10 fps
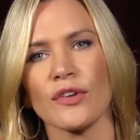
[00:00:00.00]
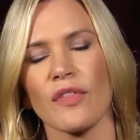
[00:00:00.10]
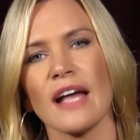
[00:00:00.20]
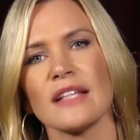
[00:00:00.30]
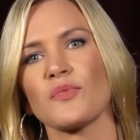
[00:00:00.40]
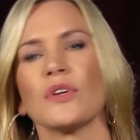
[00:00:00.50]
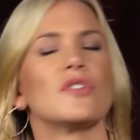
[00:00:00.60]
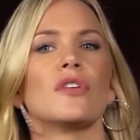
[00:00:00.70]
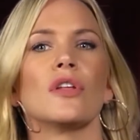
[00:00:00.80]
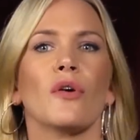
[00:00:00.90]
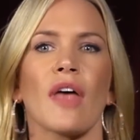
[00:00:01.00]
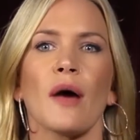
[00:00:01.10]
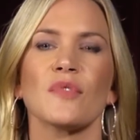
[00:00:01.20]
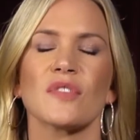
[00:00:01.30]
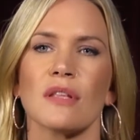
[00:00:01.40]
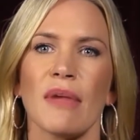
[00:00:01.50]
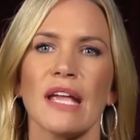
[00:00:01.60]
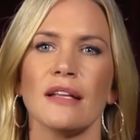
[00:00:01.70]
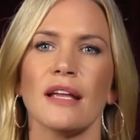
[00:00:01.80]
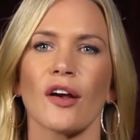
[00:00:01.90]
That's what, you know, that was the
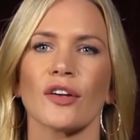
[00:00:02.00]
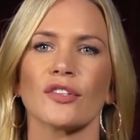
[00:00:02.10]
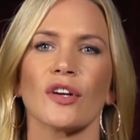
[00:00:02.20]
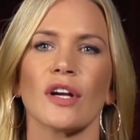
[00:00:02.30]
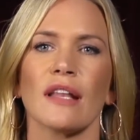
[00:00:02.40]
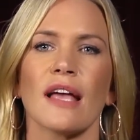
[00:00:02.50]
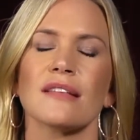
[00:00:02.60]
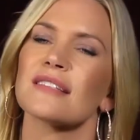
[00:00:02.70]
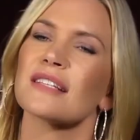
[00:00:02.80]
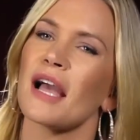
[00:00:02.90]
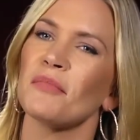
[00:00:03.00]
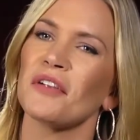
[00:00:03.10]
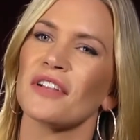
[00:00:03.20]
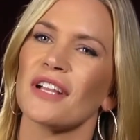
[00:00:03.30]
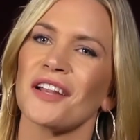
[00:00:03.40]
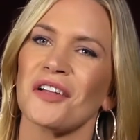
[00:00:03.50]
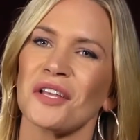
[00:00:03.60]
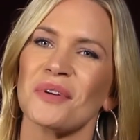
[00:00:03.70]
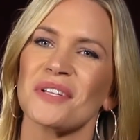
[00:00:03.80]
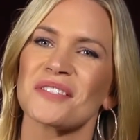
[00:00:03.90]
main character, and that doesn't happen every day in Hollywood.